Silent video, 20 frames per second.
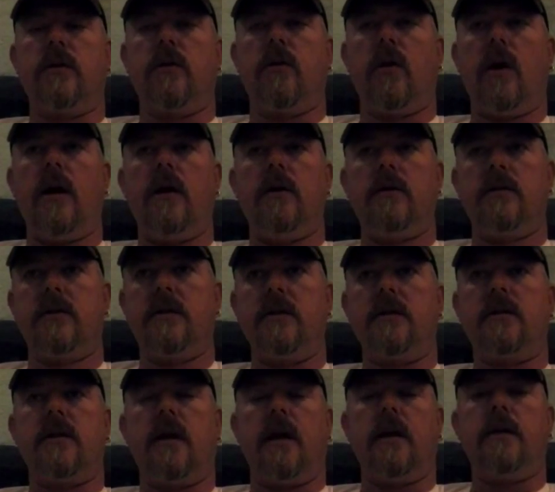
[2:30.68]
and grounds
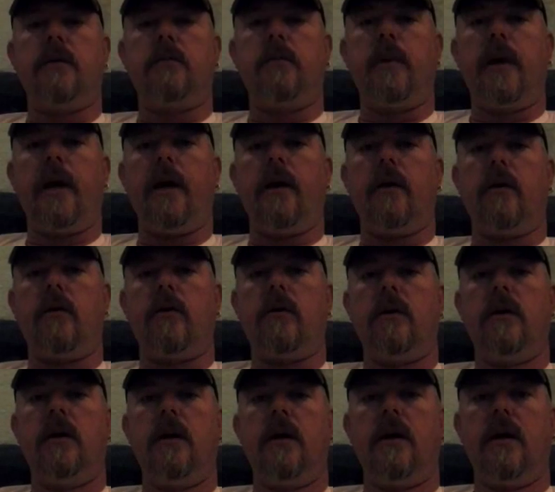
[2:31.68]
inside the panel,
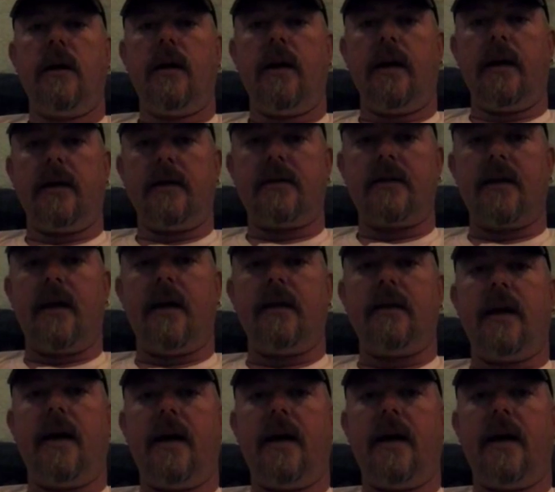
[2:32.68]
inside the